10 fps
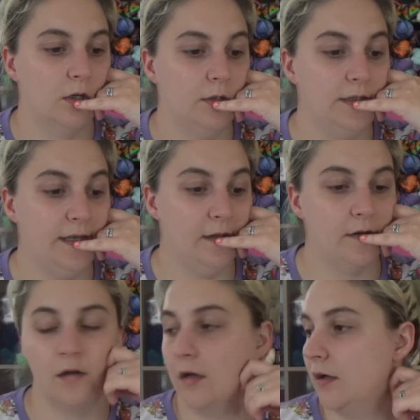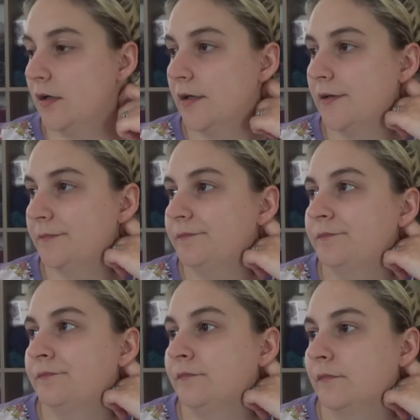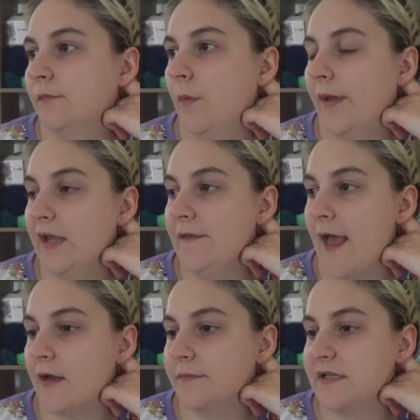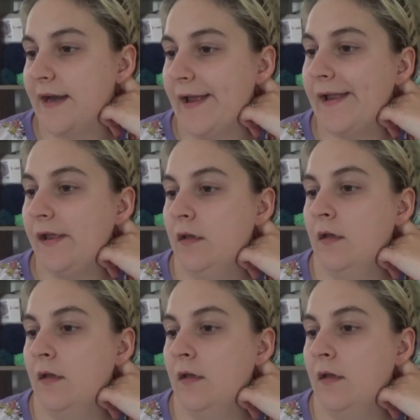yeah, we're picking that up today.